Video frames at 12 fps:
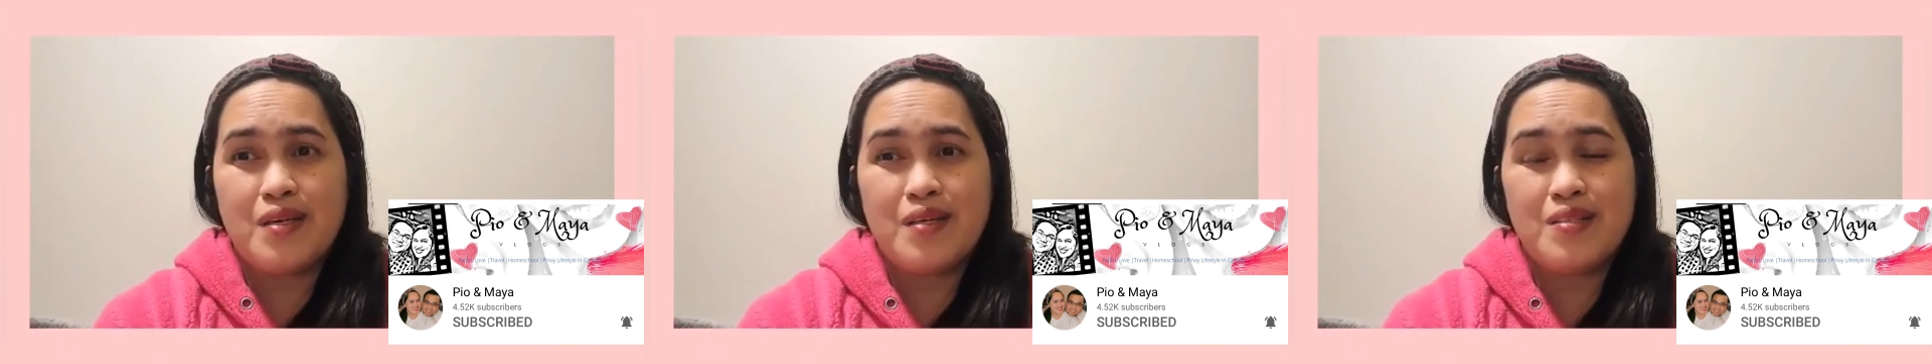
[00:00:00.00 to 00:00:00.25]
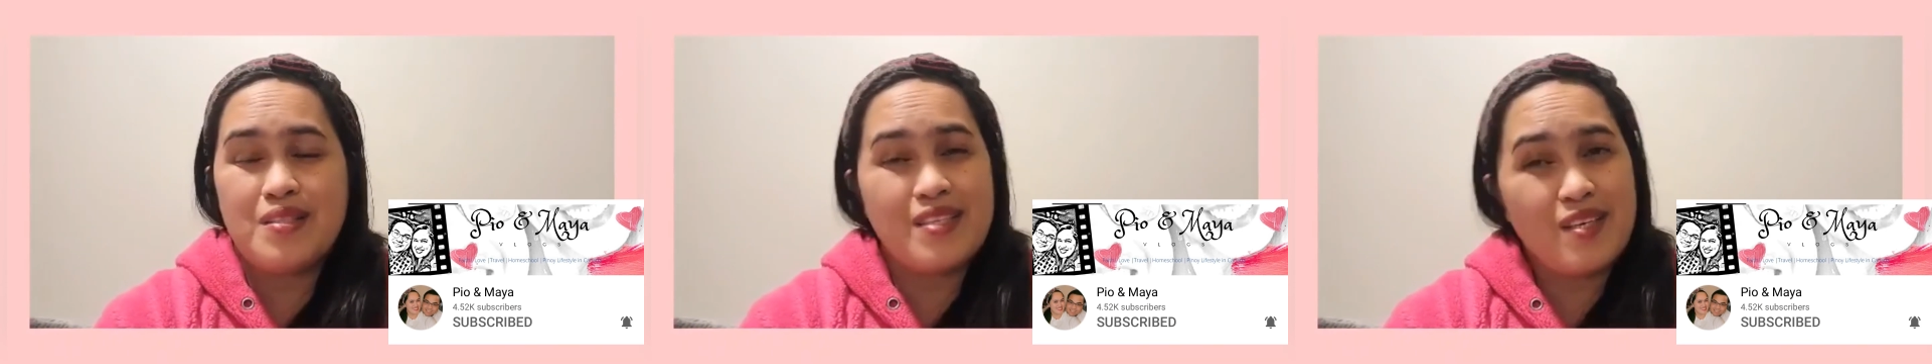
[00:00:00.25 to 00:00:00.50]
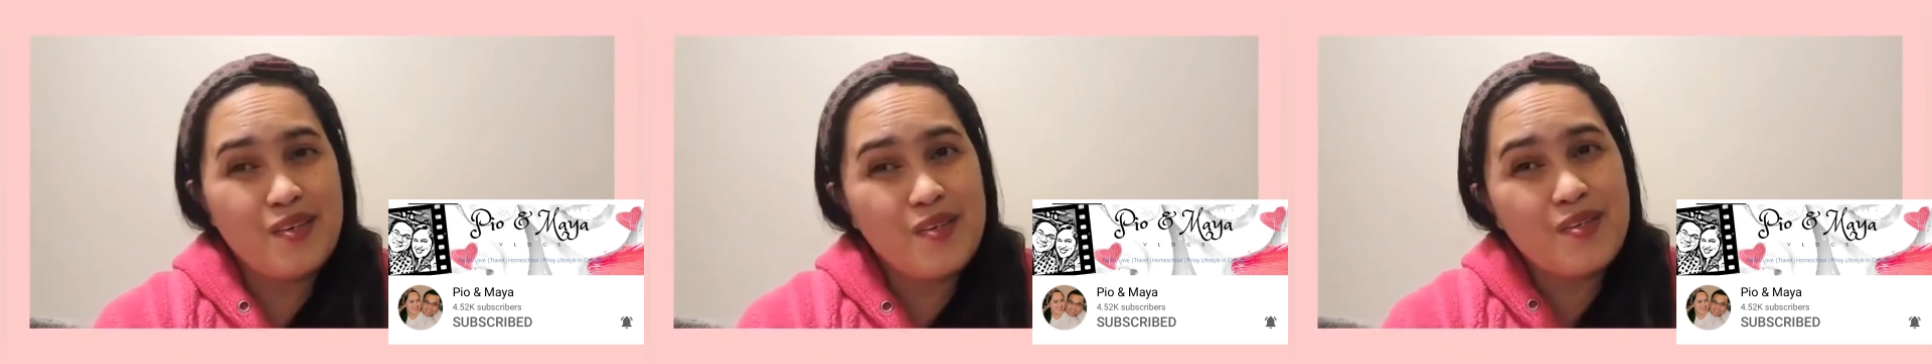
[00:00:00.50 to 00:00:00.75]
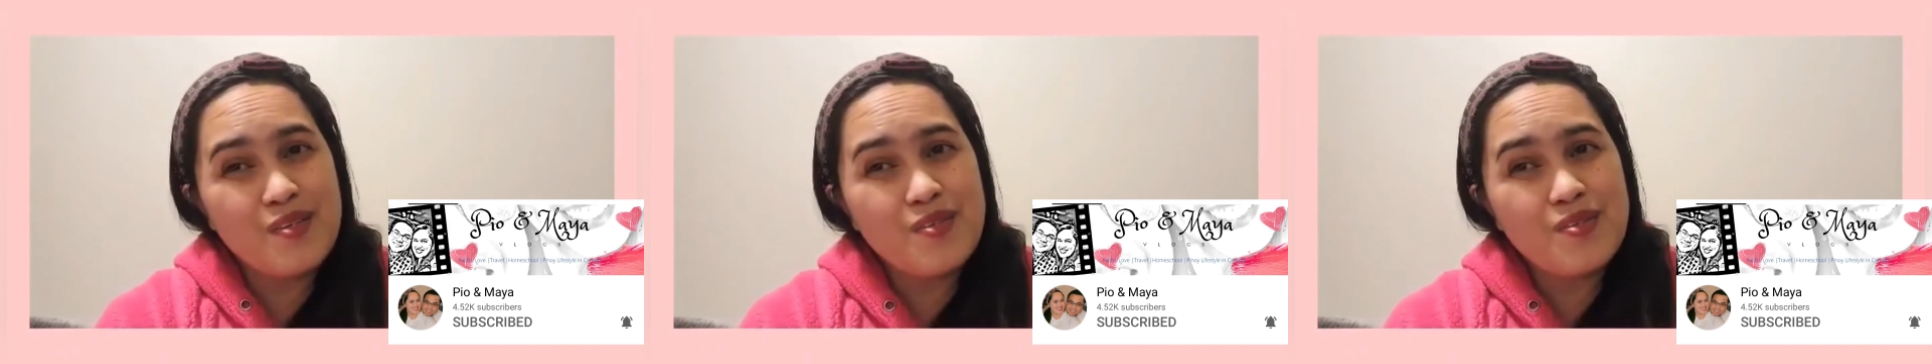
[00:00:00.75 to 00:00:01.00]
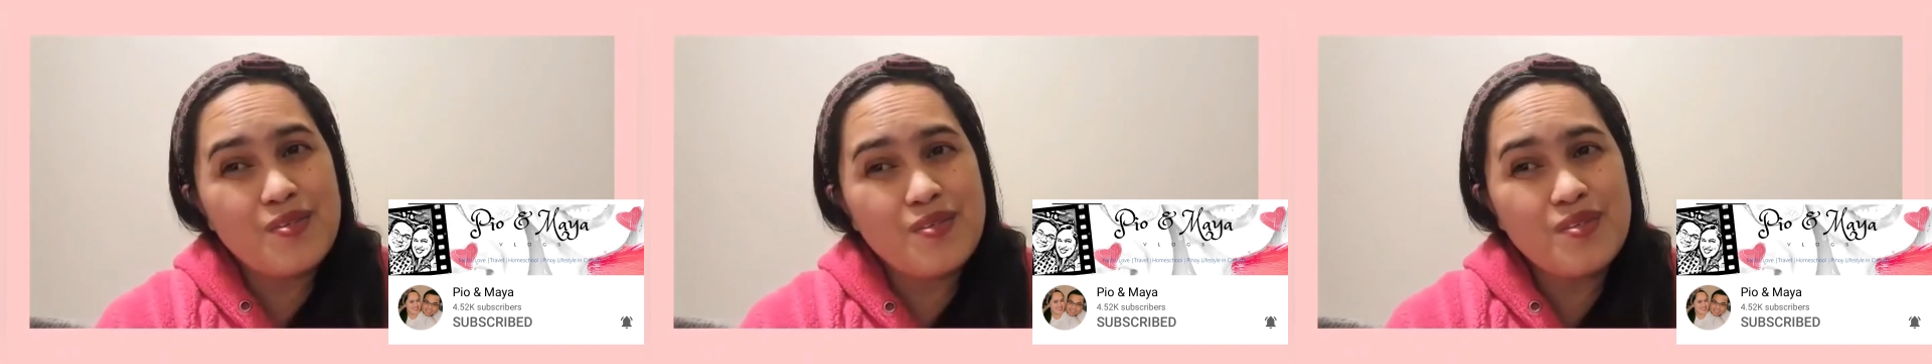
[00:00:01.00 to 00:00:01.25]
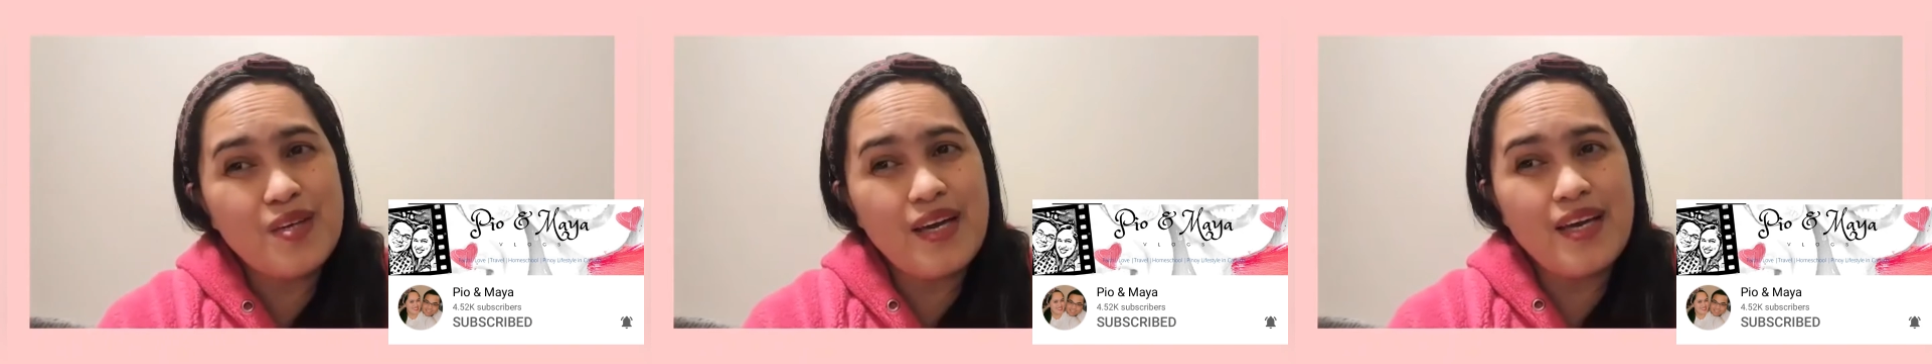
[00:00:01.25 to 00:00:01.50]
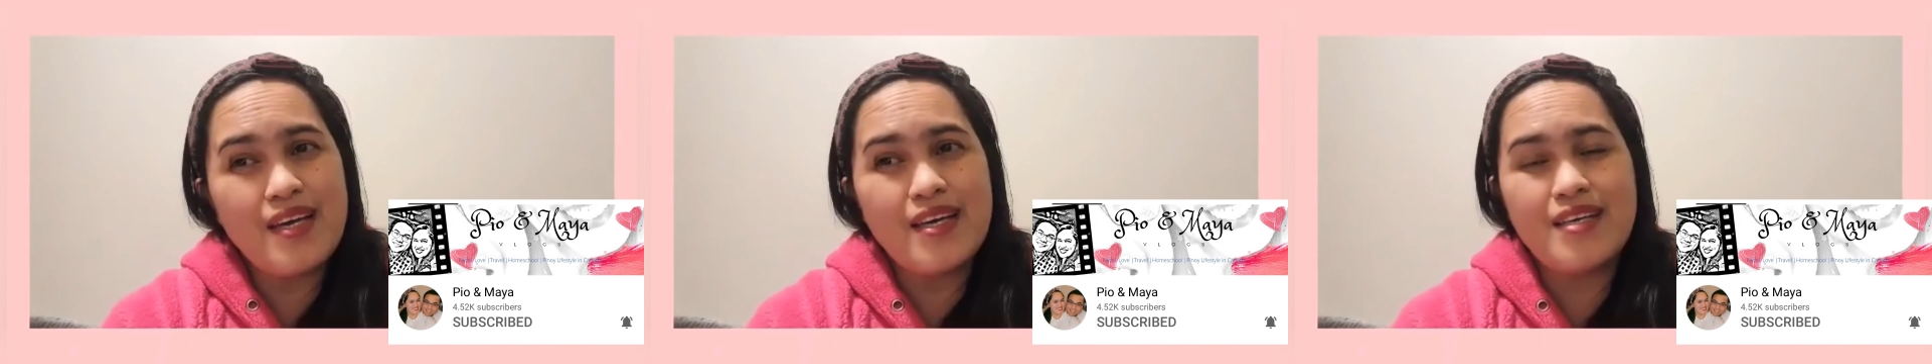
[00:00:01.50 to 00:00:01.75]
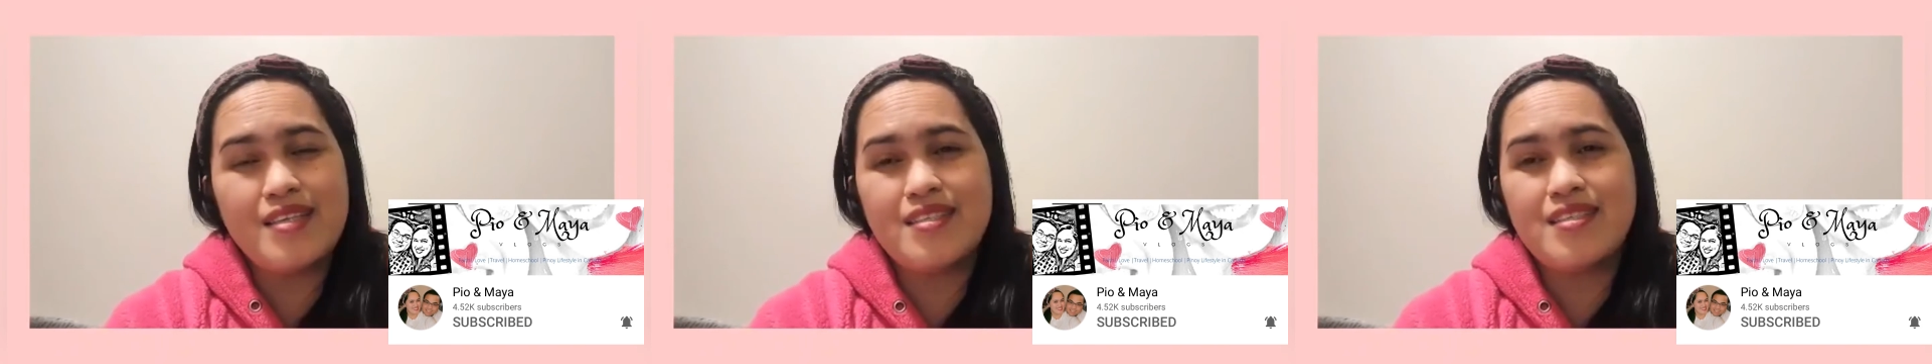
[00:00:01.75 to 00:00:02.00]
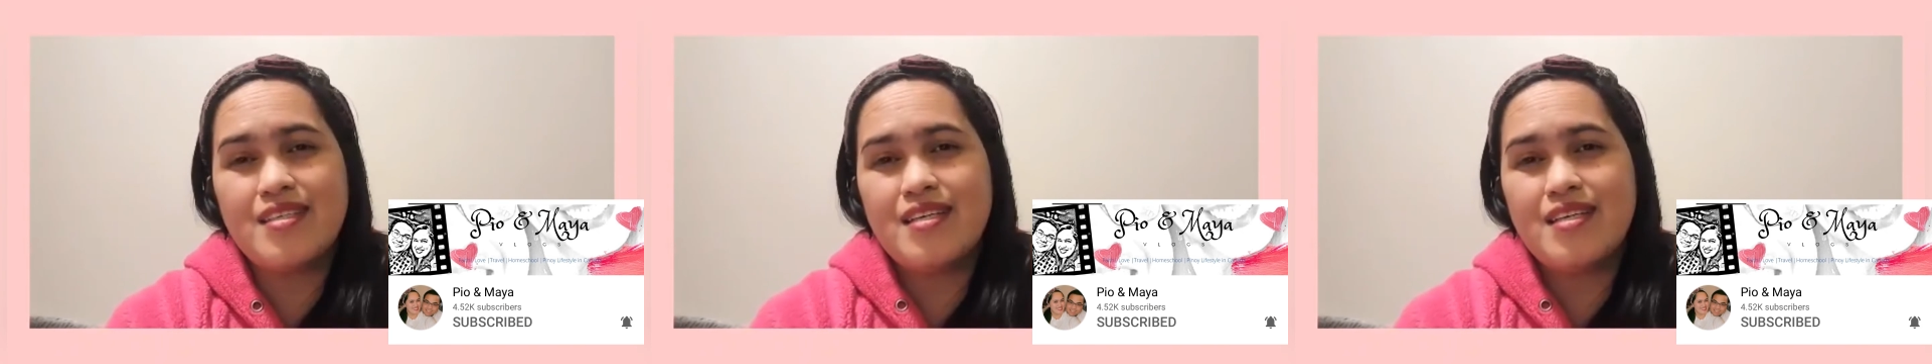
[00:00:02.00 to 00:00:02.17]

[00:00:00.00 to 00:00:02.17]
see you through, and